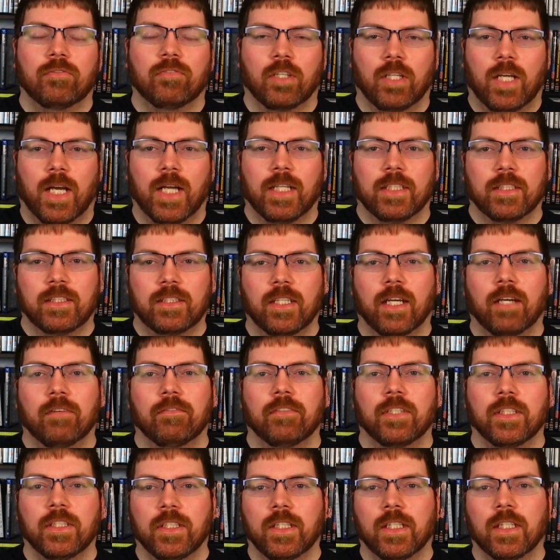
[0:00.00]
for like
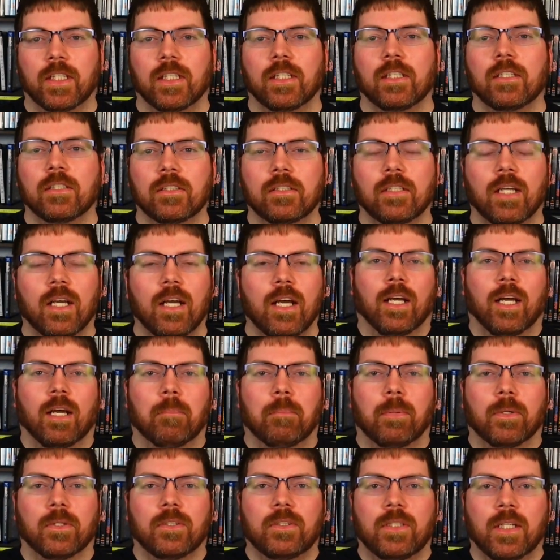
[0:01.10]
seven years. It, uh,
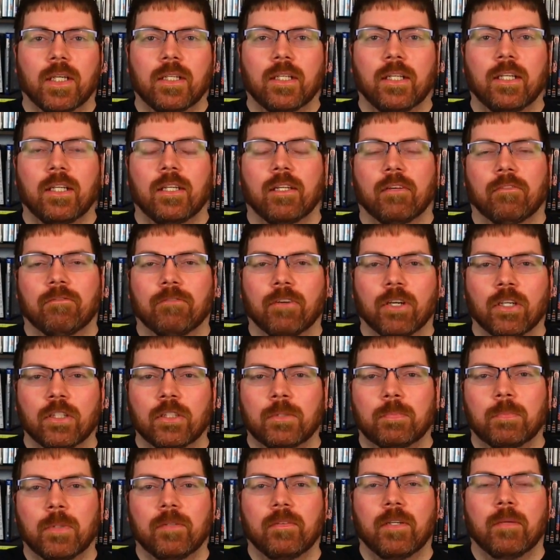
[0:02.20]
particularly the
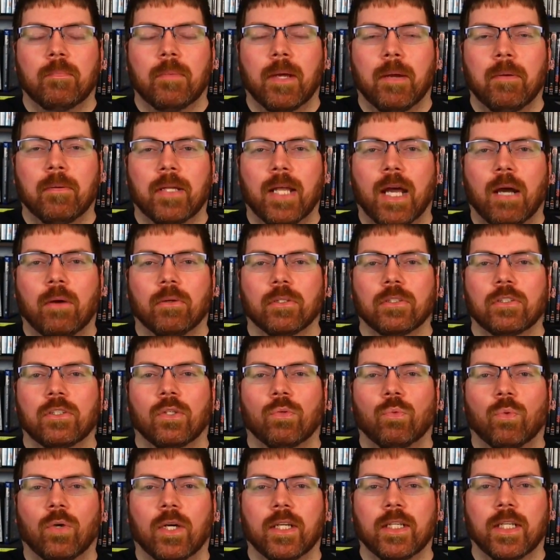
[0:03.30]
first movie, maybe that was the
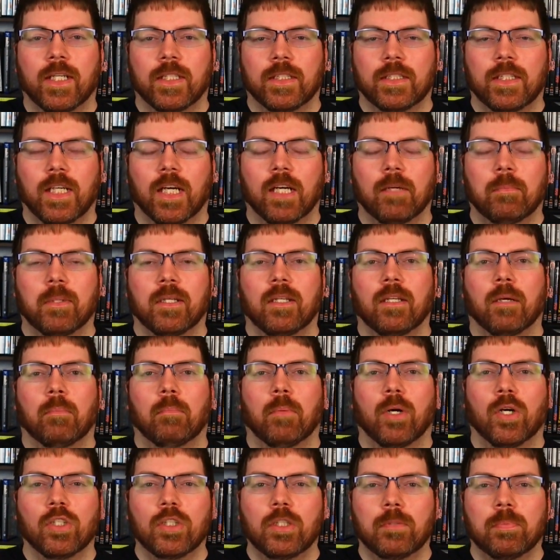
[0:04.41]
one that scared me the
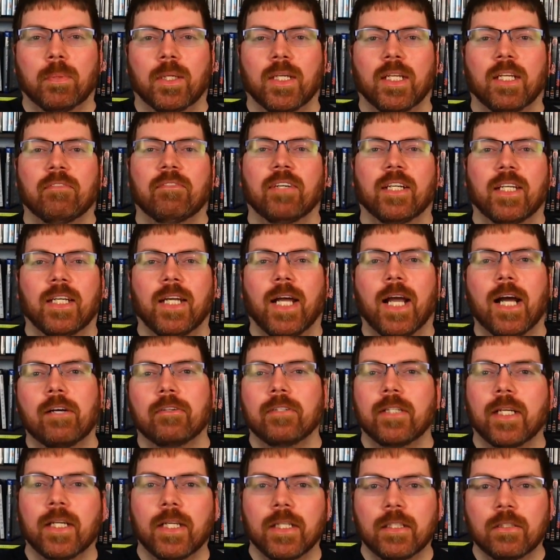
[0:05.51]
most, but even
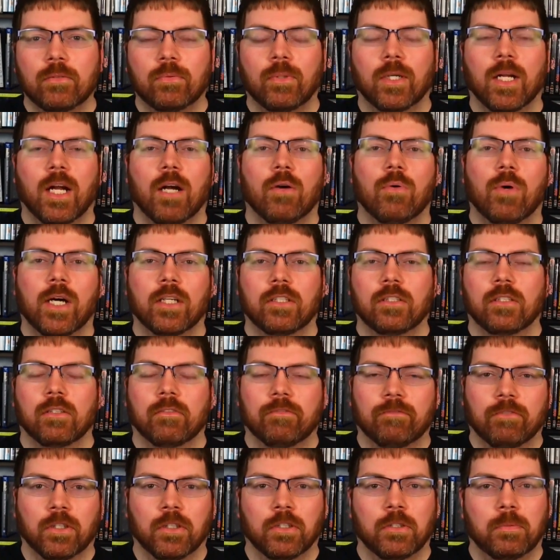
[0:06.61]
nowadays when I watch the
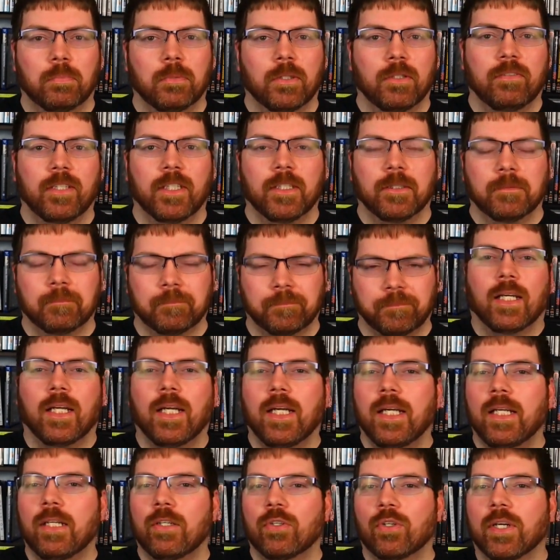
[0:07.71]
first movie,
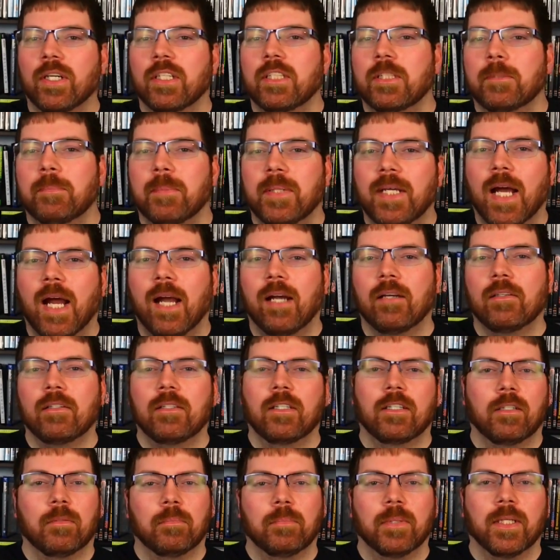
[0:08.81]
he creeps me out a
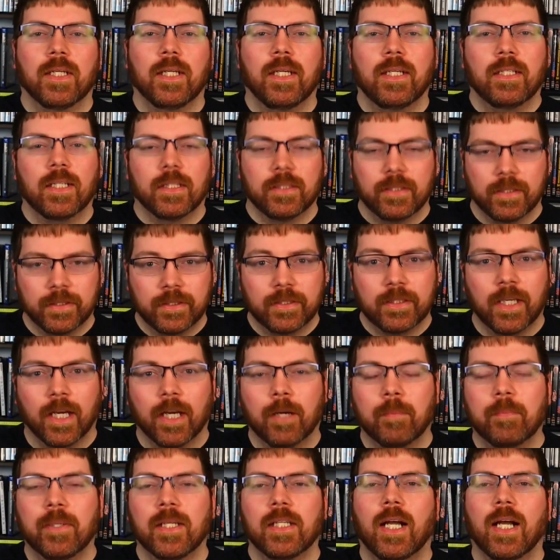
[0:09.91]
little bit. He doesn't
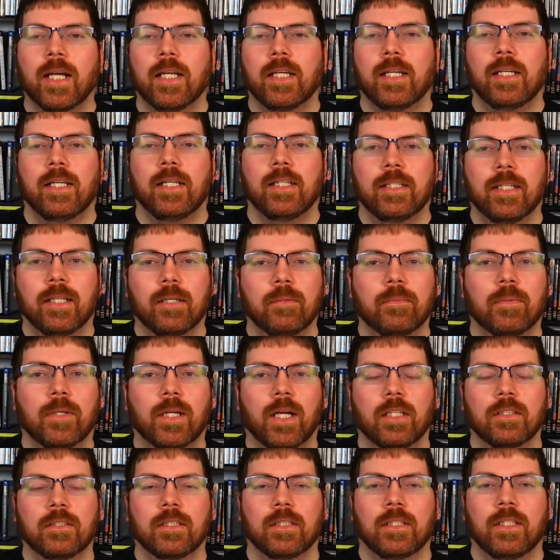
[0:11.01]
scare me like he did when
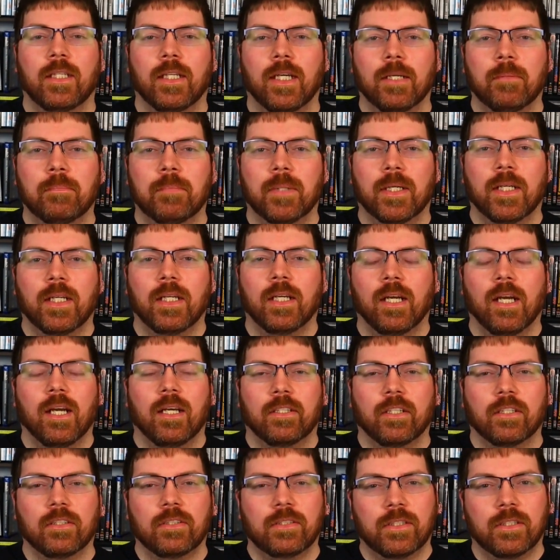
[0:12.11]
I was a kid, but
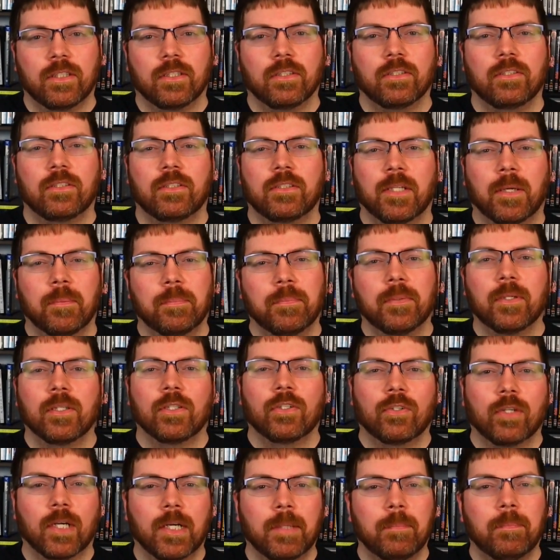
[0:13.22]
there's still something
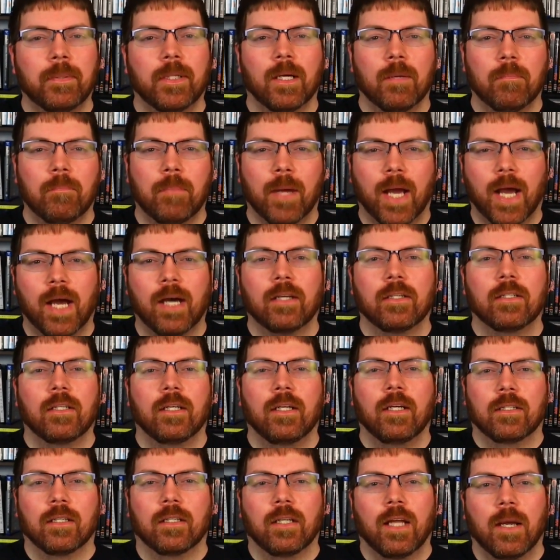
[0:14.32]
creepy about
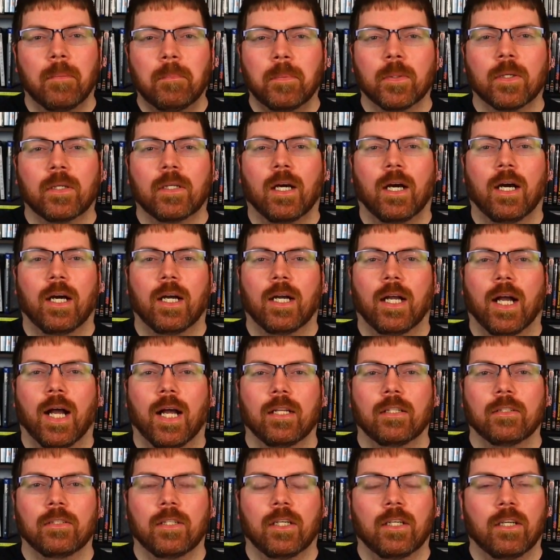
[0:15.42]
the leprechaun. I
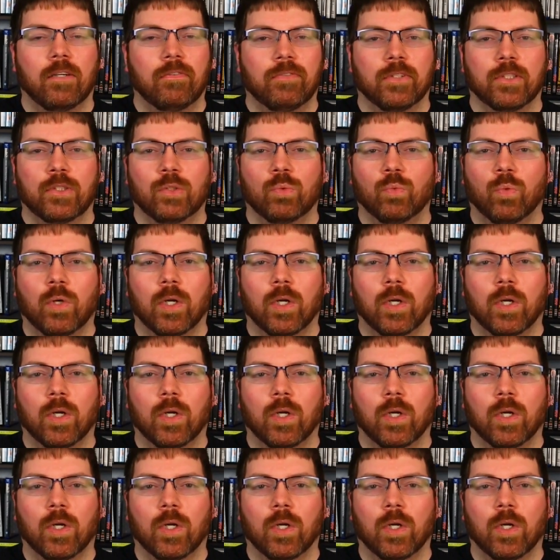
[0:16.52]
don't know if it's